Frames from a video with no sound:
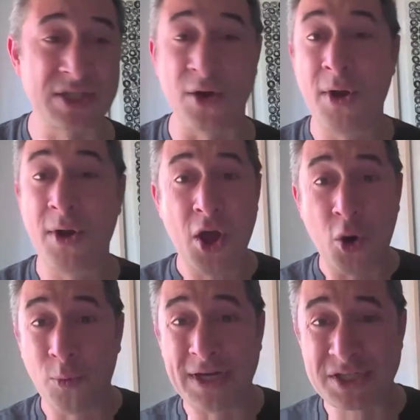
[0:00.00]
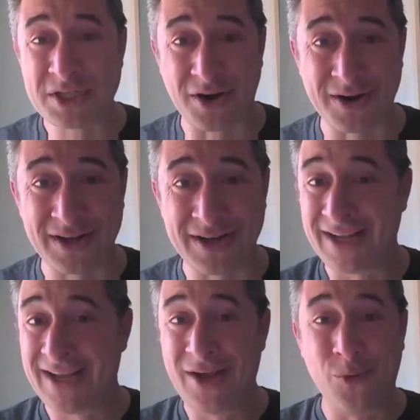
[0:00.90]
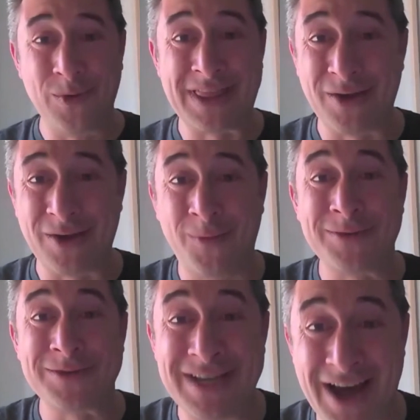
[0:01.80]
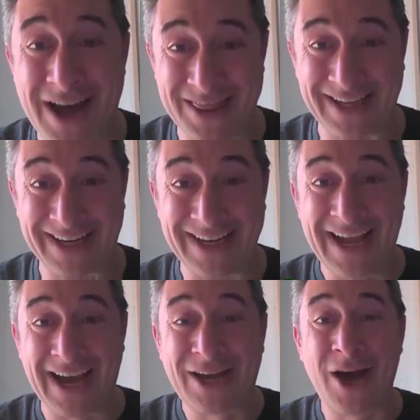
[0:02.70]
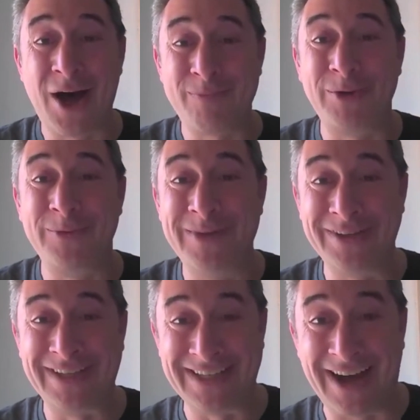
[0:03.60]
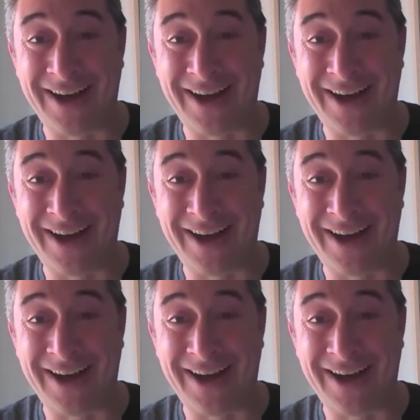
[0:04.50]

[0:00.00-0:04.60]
So we started with almost nothing, a couple $1 million,